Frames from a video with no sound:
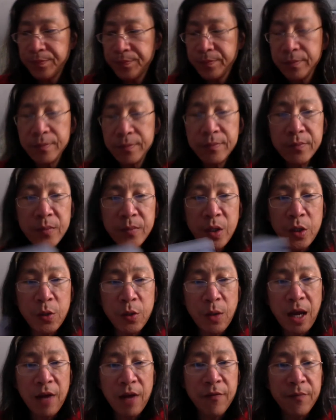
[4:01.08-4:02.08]
you
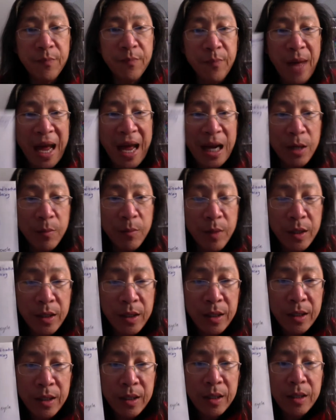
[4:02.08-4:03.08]
have magma
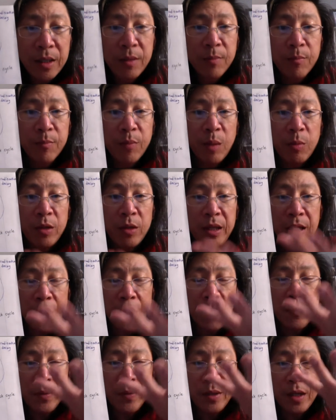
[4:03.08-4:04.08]
bubbling
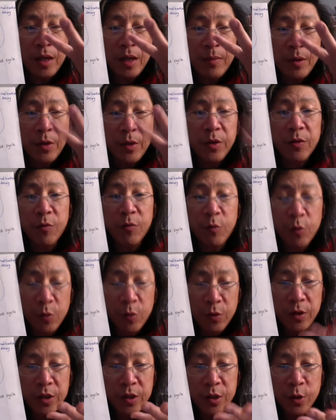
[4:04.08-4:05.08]
up and coming through
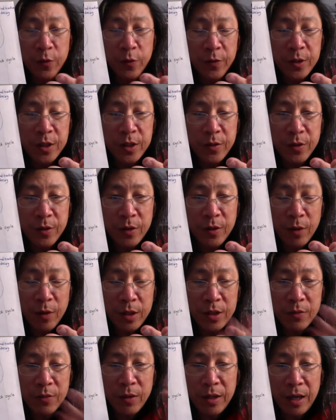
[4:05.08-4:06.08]
the surface of the
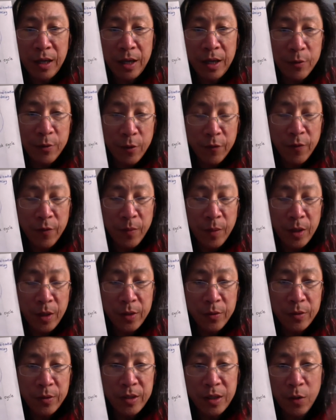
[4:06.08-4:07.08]
crust, right? Either from
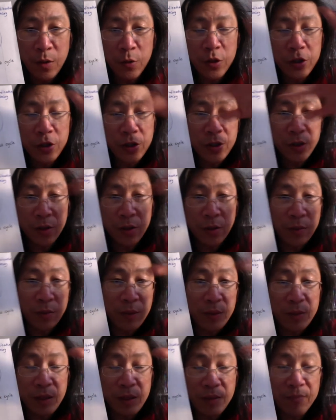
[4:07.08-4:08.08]
under the ocean or
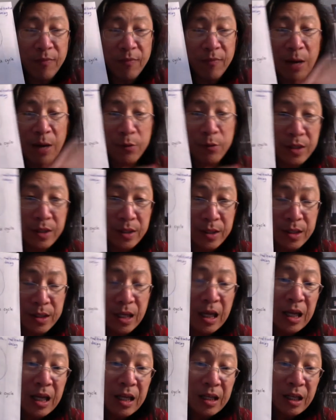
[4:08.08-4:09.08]
maybe in mountains
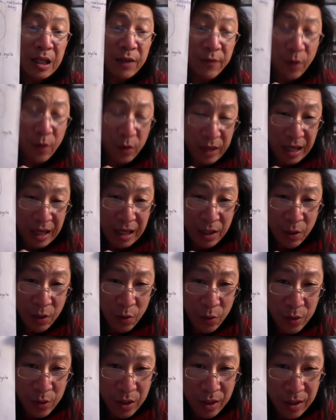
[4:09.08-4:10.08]
like
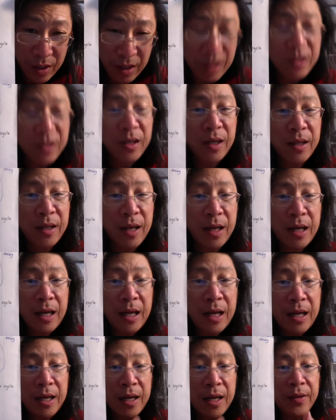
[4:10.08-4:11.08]
volcanoes and things like that.
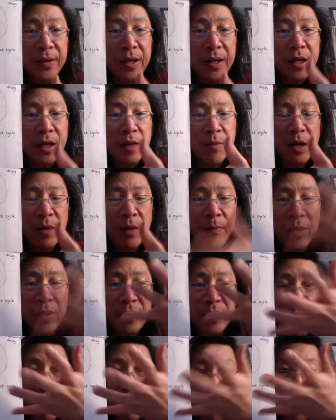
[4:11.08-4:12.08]
And they come up
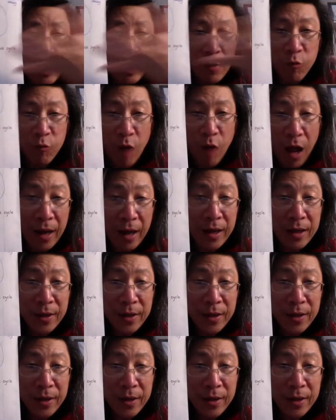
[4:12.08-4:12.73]
and they make rock,